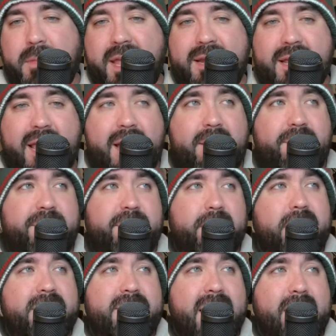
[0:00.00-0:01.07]
And again,
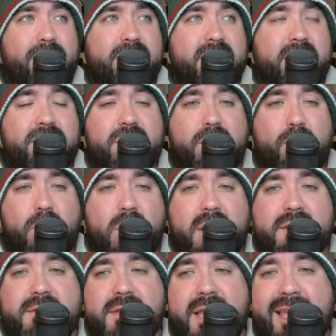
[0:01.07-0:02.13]
Fleury's acquisition
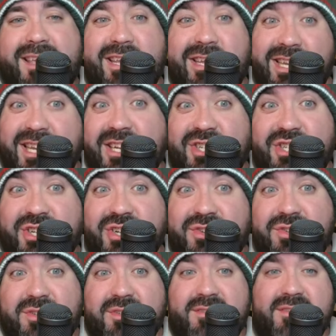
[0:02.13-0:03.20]
was a
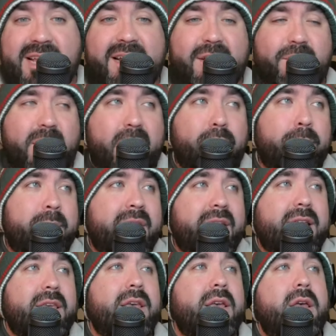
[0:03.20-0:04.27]
conditional second-round
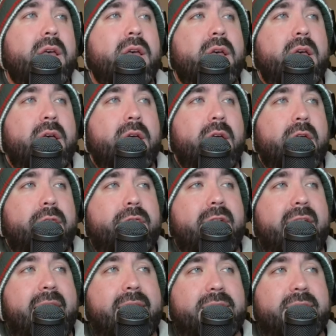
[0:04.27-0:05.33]
pick
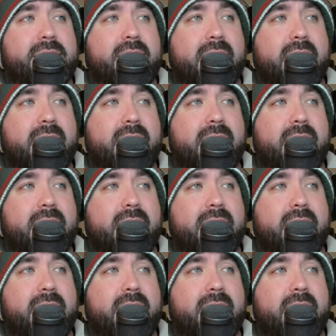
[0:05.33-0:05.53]
that